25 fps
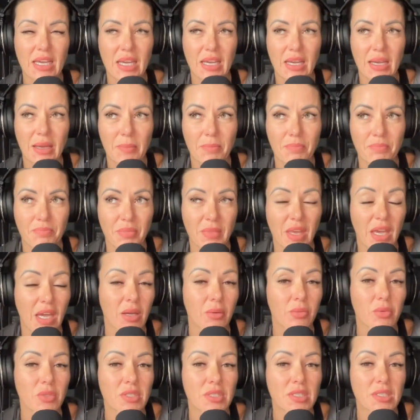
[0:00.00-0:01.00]
Um,
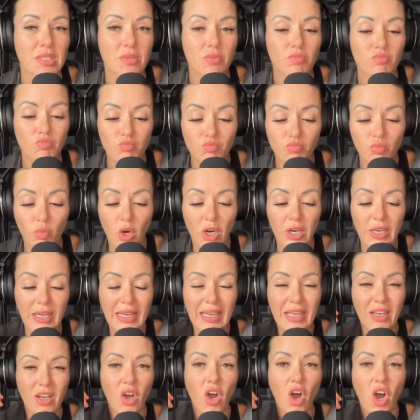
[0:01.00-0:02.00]
I was
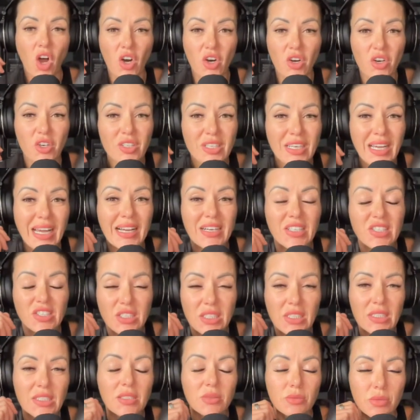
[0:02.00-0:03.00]
working hard,
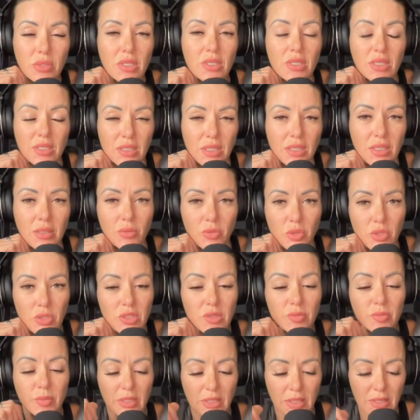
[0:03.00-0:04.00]
actually. You wouldn't think that I
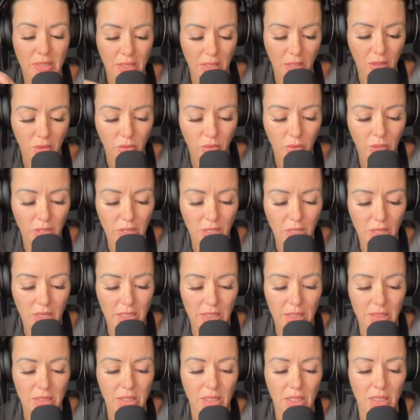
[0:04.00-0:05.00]
was, but one of the
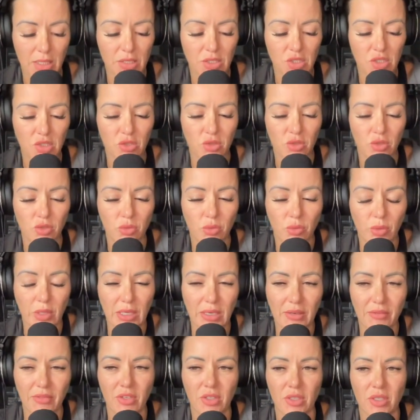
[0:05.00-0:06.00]
things that I do
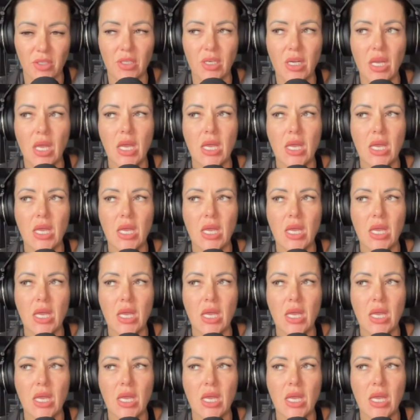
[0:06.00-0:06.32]
whenever